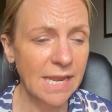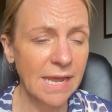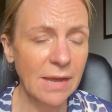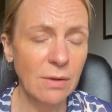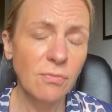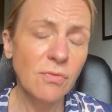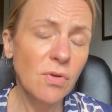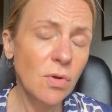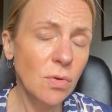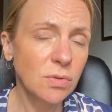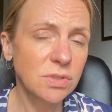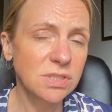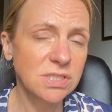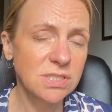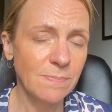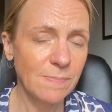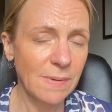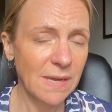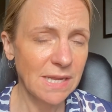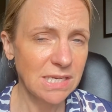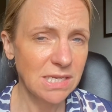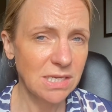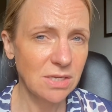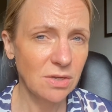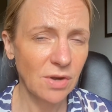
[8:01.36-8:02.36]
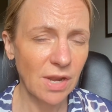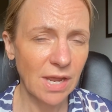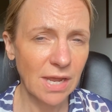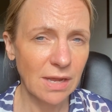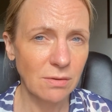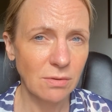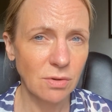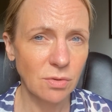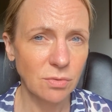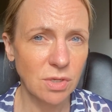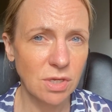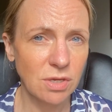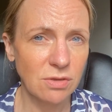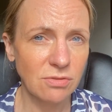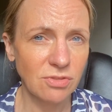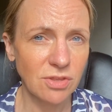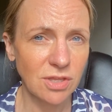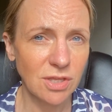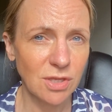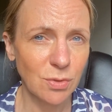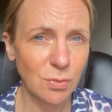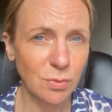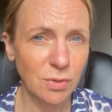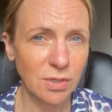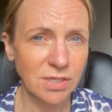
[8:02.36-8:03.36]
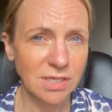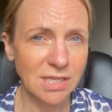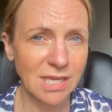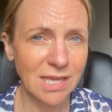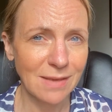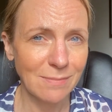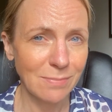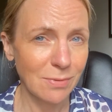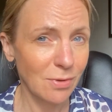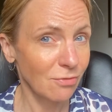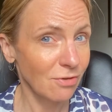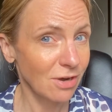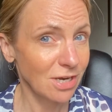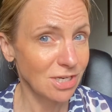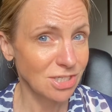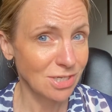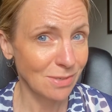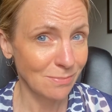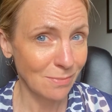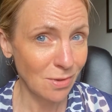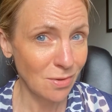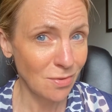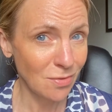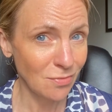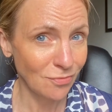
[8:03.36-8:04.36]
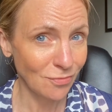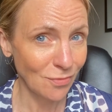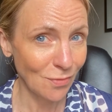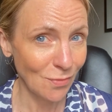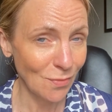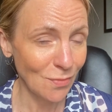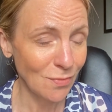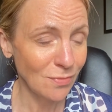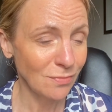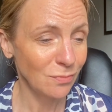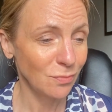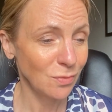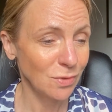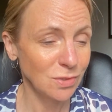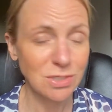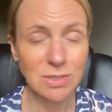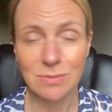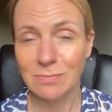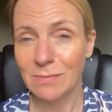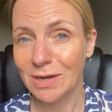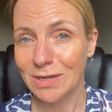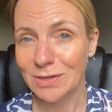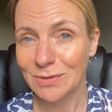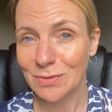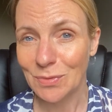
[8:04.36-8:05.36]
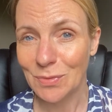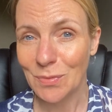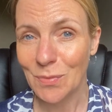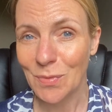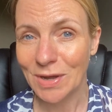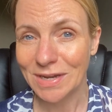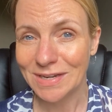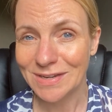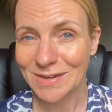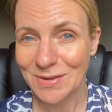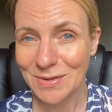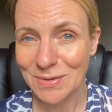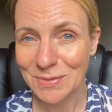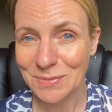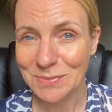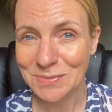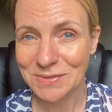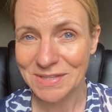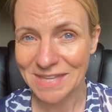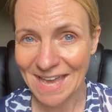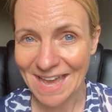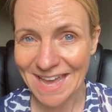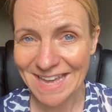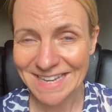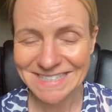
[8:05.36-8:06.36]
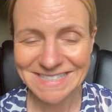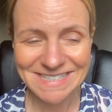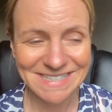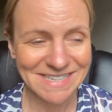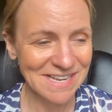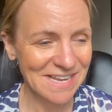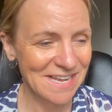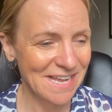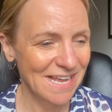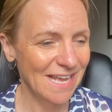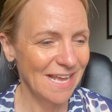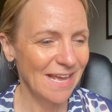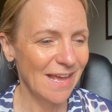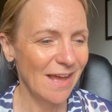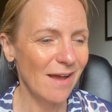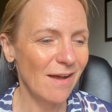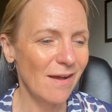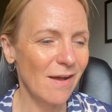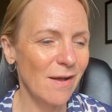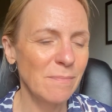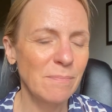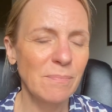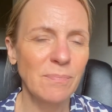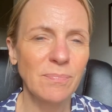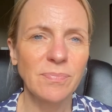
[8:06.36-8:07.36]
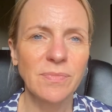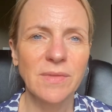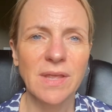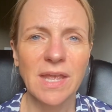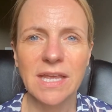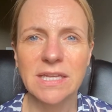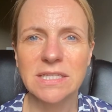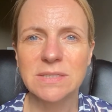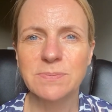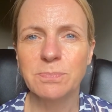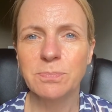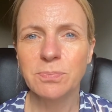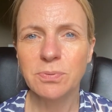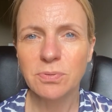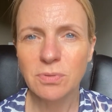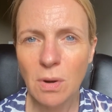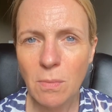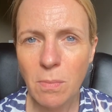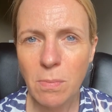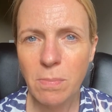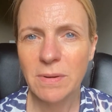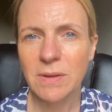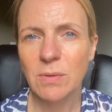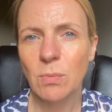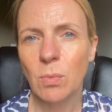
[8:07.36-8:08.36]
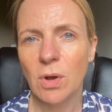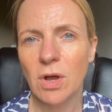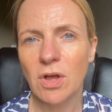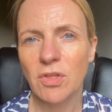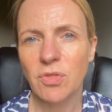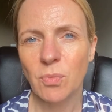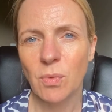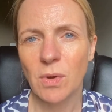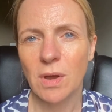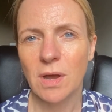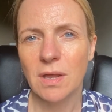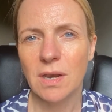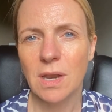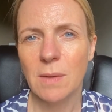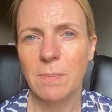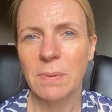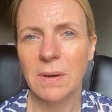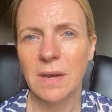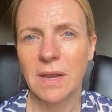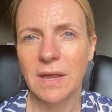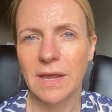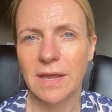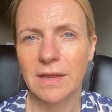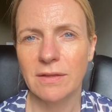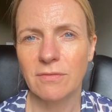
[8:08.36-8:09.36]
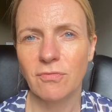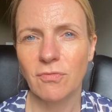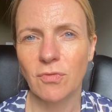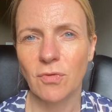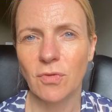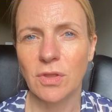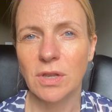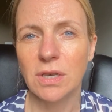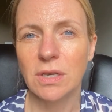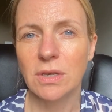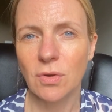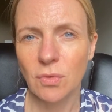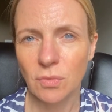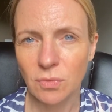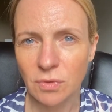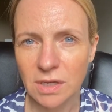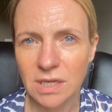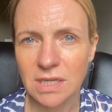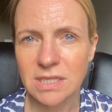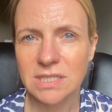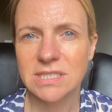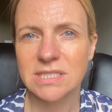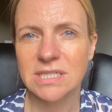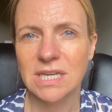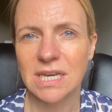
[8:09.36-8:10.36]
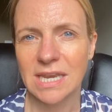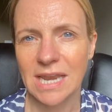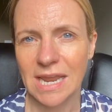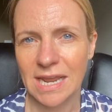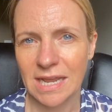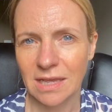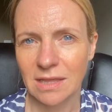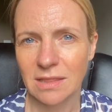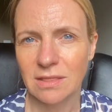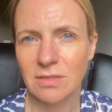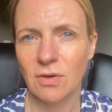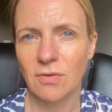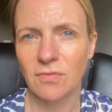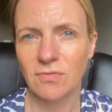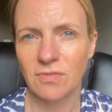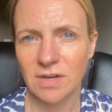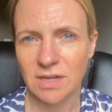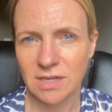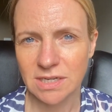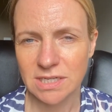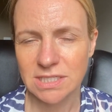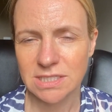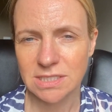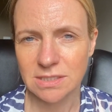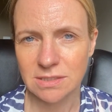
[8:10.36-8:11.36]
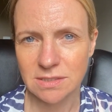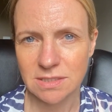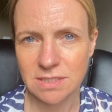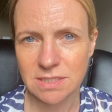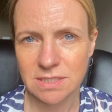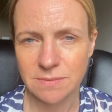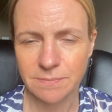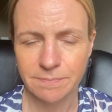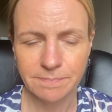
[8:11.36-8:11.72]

of course, depending on how long you think you're going to keep your HMO for, which you might not quite know yet, it's probably worthwhile applying for the longest length of licence.